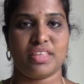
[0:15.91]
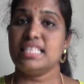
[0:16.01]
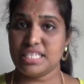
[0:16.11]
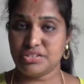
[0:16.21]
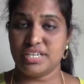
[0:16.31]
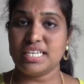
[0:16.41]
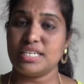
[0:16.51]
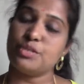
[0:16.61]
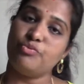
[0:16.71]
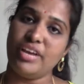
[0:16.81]
This drink
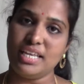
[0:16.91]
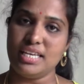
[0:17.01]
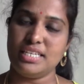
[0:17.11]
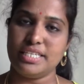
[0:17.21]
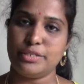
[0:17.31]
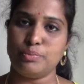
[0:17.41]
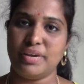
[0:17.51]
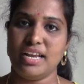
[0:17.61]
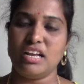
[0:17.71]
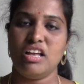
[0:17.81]
is very easy to
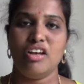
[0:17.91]
make